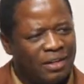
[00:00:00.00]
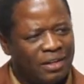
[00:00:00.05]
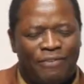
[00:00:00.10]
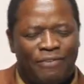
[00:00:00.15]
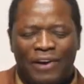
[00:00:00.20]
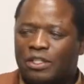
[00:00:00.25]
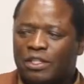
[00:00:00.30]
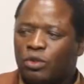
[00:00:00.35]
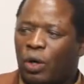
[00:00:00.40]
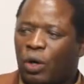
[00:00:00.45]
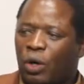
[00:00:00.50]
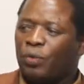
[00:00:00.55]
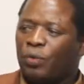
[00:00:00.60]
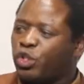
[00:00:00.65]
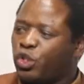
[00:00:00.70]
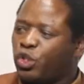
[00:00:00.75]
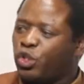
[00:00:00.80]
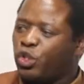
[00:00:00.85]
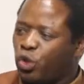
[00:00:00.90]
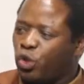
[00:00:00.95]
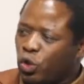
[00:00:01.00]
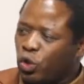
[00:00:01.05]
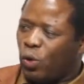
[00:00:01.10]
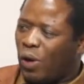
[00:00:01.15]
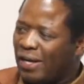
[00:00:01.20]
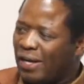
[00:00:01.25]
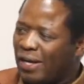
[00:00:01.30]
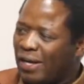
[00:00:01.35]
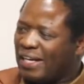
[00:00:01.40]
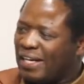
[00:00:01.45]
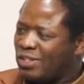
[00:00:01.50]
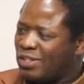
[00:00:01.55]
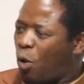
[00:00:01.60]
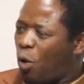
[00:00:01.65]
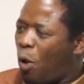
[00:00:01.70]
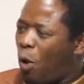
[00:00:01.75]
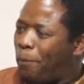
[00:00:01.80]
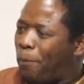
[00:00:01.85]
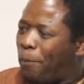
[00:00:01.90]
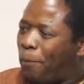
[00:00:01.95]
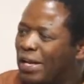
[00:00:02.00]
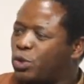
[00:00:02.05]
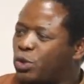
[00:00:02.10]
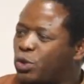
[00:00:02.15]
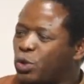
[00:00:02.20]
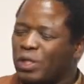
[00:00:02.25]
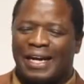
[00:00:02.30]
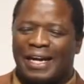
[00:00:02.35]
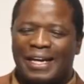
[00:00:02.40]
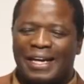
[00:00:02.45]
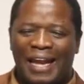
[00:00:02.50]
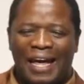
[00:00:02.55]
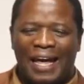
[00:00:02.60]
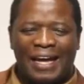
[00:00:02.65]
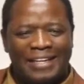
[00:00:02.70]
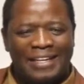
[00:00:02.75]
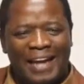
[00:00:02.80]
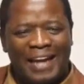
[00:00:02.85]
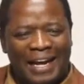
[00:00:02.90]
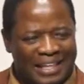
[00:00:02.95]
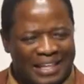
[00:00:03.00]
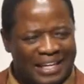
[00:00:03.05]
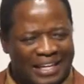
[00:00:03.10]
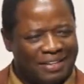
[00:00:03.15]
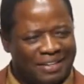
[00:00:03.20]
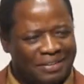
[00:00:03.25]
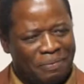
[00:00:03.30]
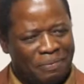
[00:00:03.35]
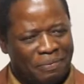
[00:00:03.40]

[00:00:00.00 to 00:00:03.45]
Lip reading: First one was Joshua. He just opened Jordan like nothing.